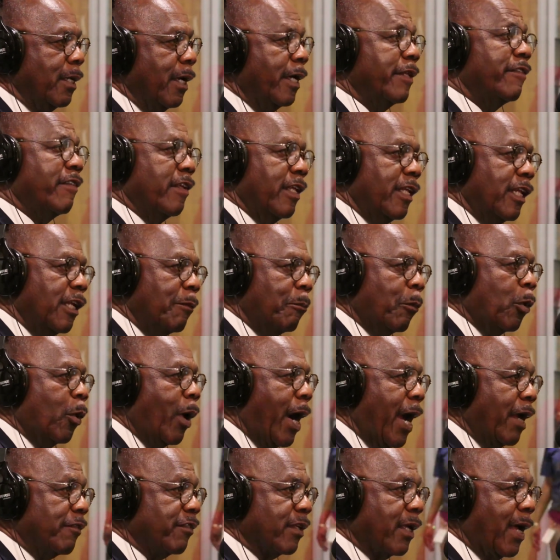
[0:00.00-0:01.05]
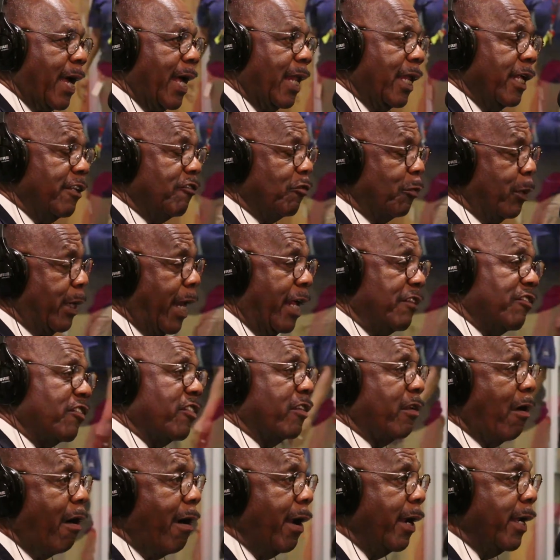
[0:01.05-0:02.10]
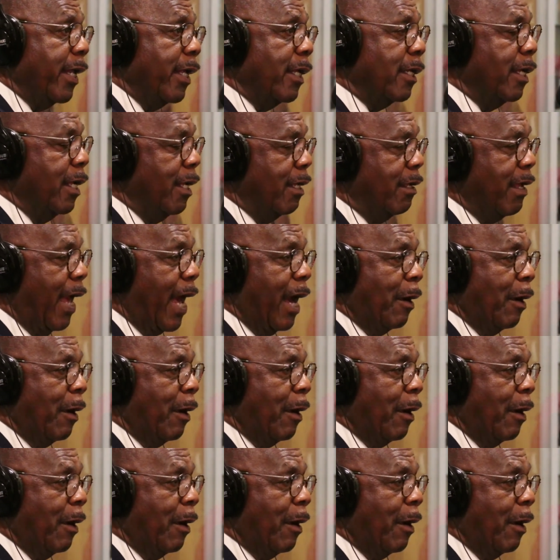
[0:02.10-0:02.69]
Attended Morehouse College when mm. I hmm. started.